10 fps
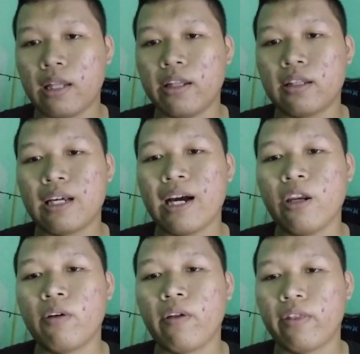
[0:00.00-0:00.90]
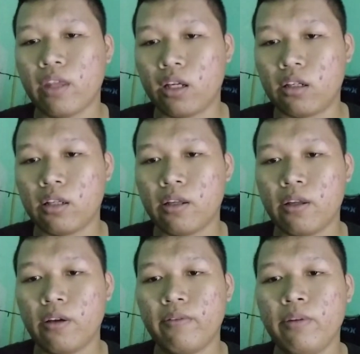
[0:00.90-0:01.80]
That kind of thing.
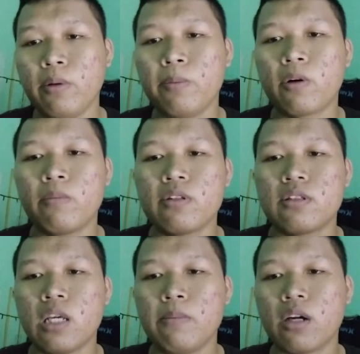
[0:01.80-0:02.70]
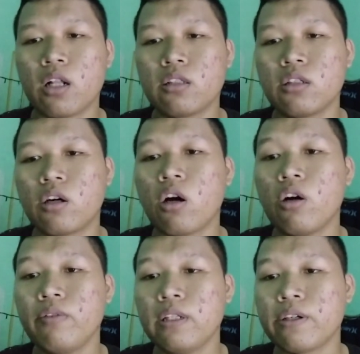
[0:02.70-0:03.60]
People from the same culture
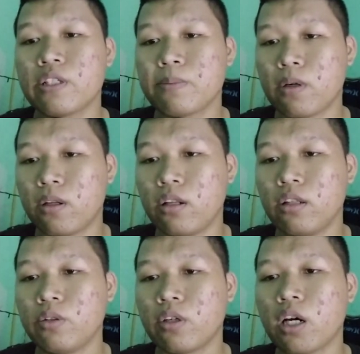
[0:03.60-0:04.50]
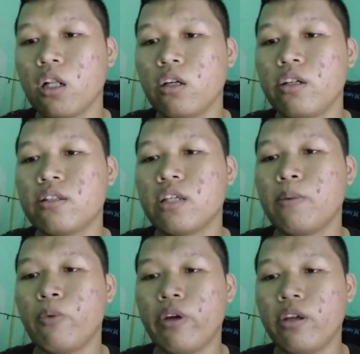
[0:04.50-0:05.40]
often respond to color in the
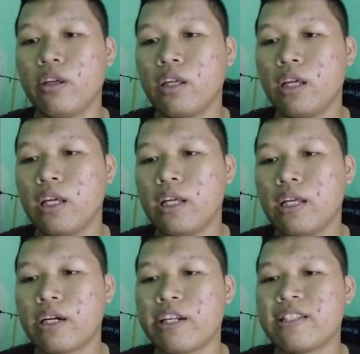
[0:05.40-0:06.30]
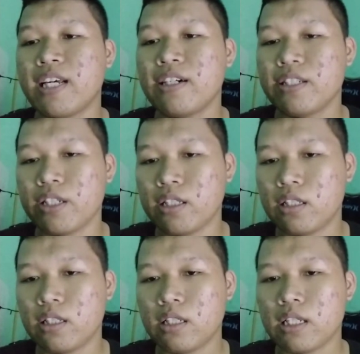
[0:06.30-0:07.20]
same way.
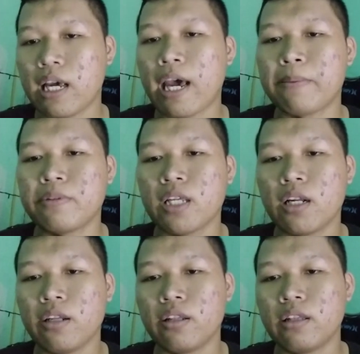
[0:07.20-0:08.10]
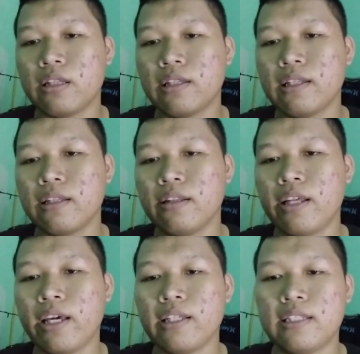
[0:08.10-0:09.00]
Researchers have studied
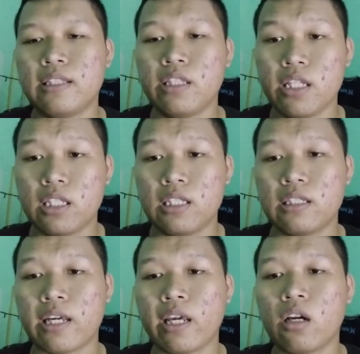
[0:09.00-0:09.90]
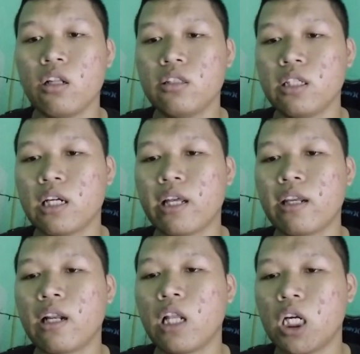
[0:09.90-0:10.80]
these psychological
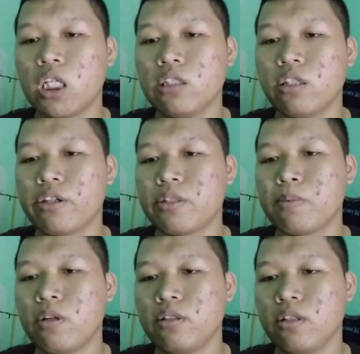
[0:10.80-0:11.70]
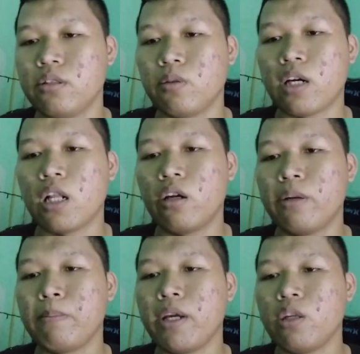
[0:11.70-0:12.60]
and learned responses to color
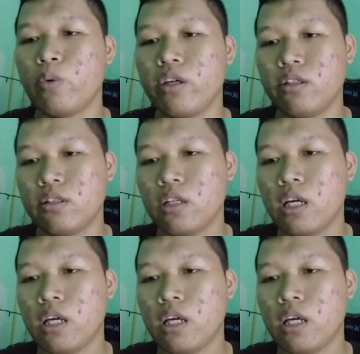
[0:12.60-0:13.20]
in many ways.